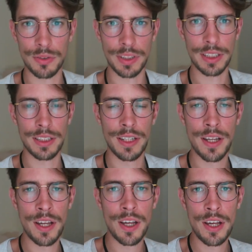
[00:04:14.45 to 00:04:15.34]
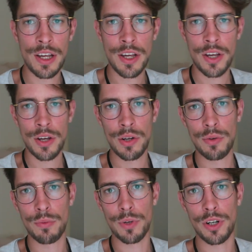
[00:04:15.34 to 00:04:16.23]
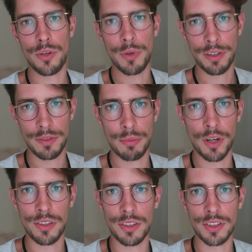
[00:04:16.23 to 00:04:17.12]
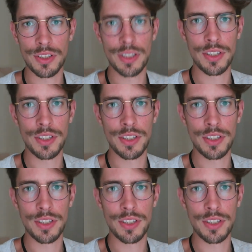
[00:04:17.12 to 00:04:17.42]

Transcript: today where one of the brothers